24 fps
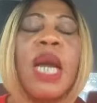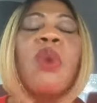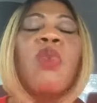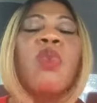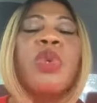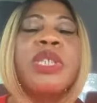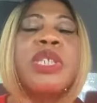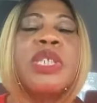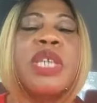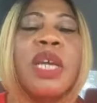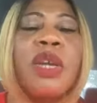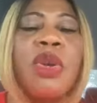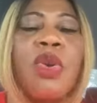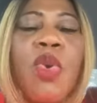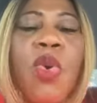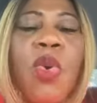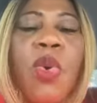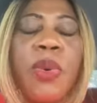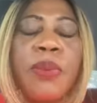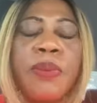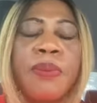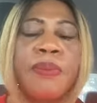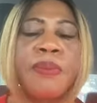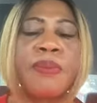We say
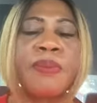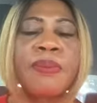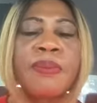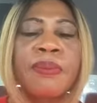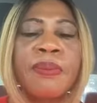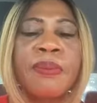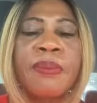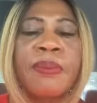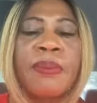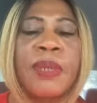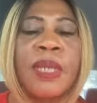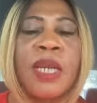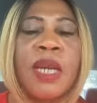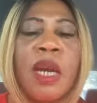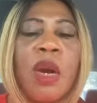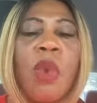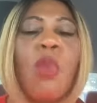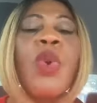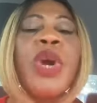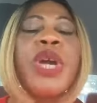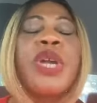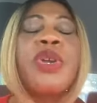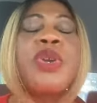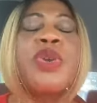no.
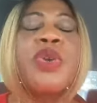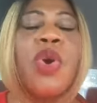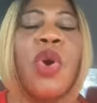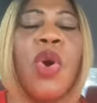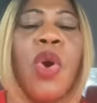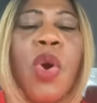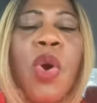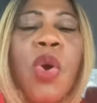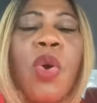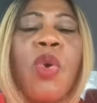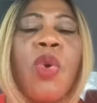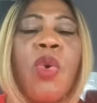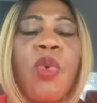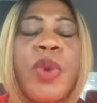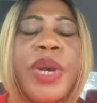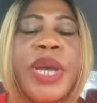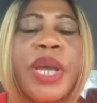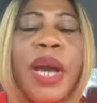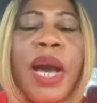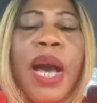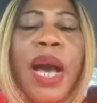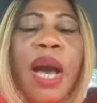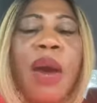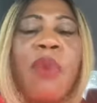We know who
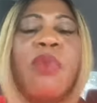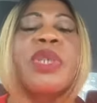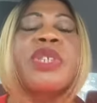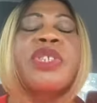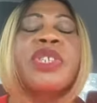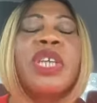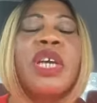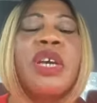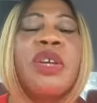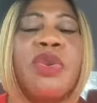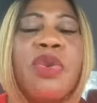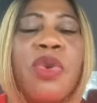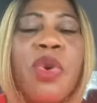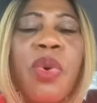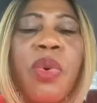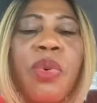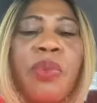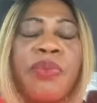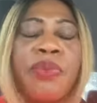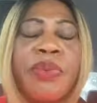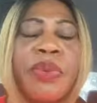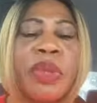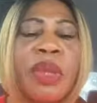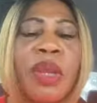we are. We say no.
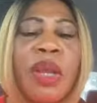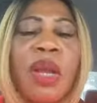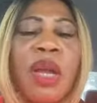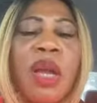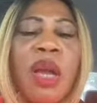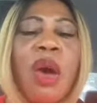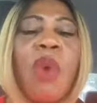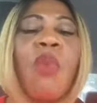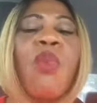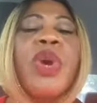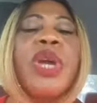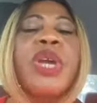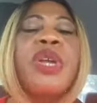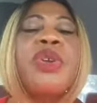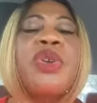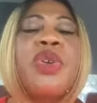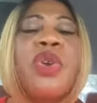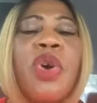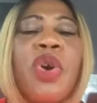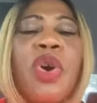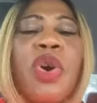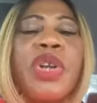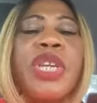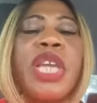We
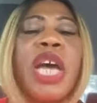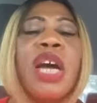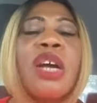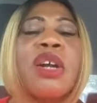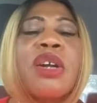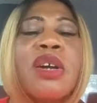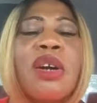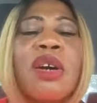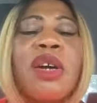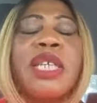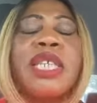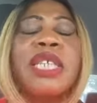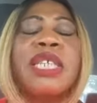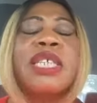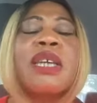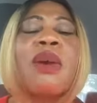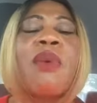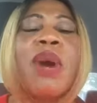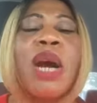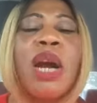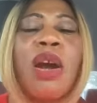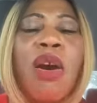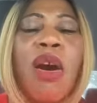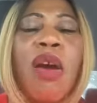know that God is
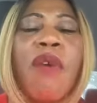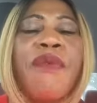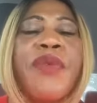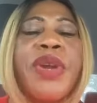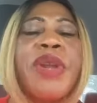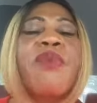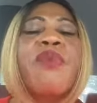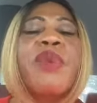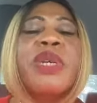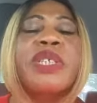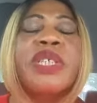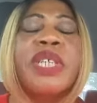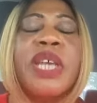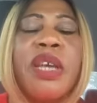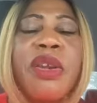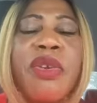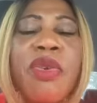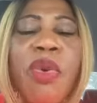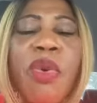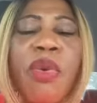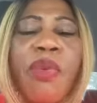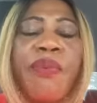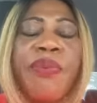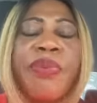our covering. We say
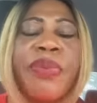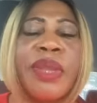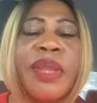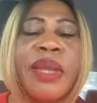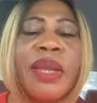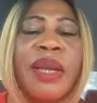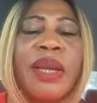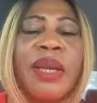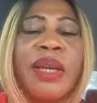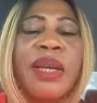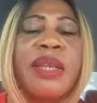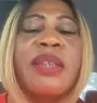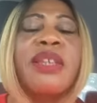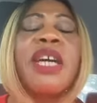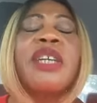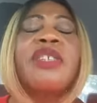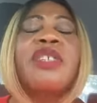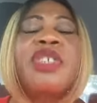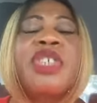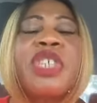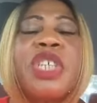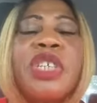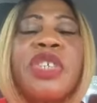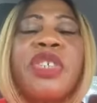no.
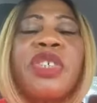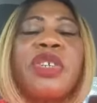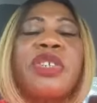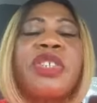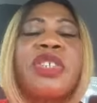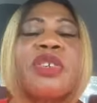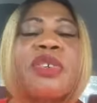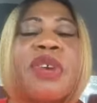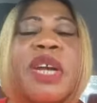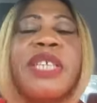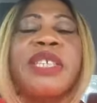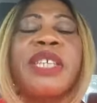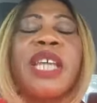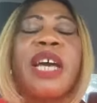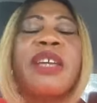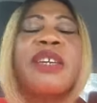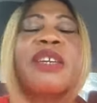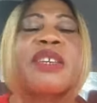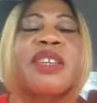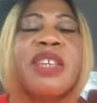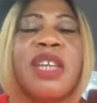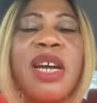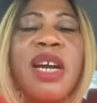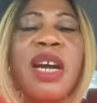That Jesus Christ
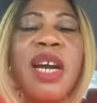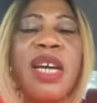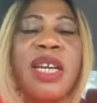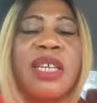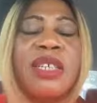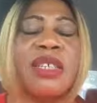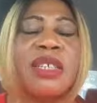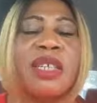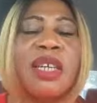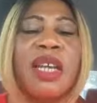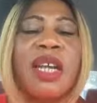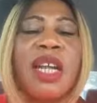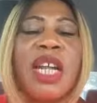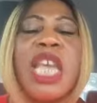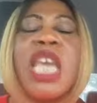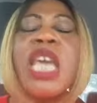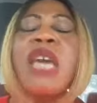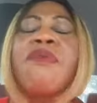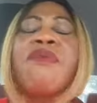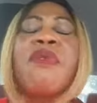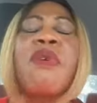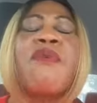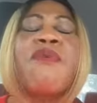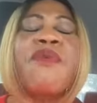had died
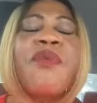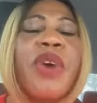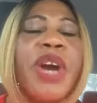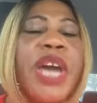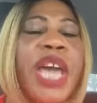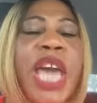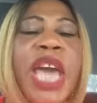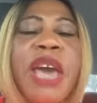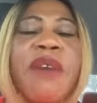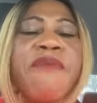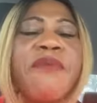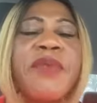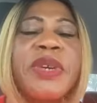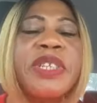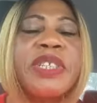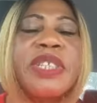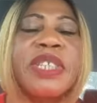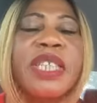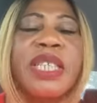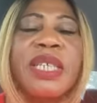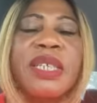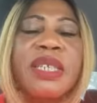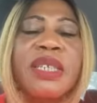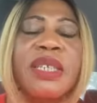even for every
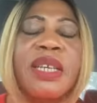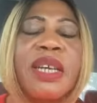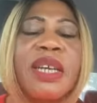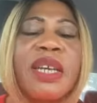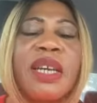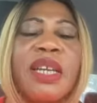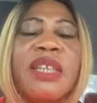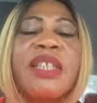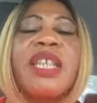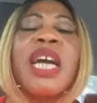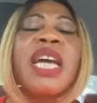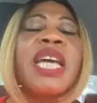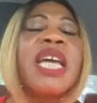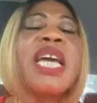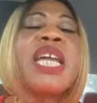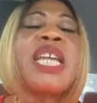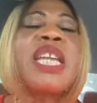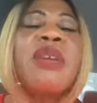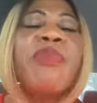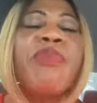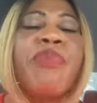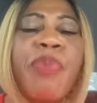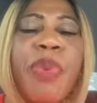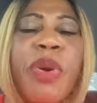sin that
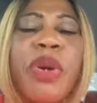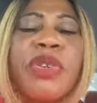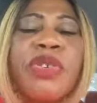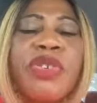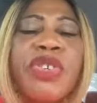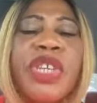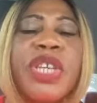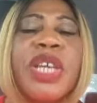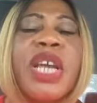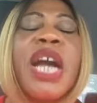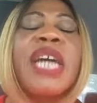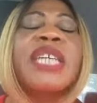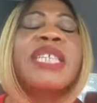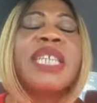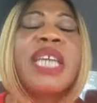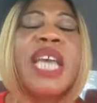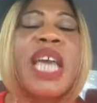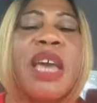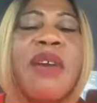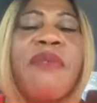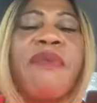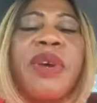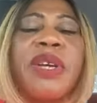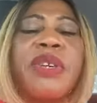anybody has
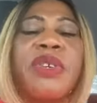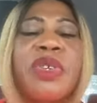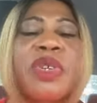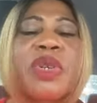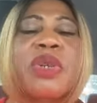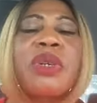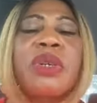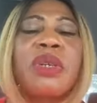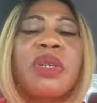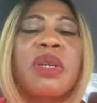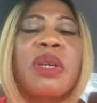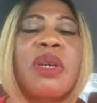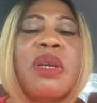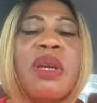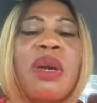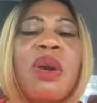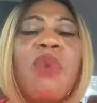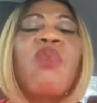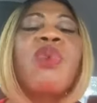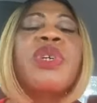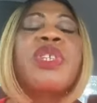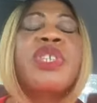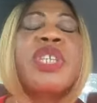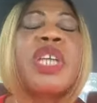ever done.
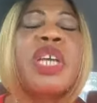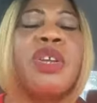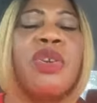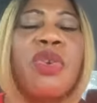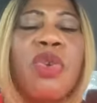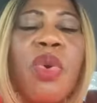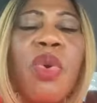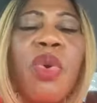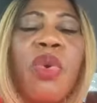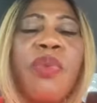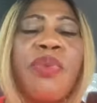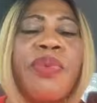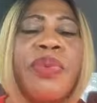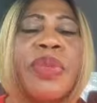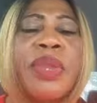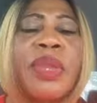We say no.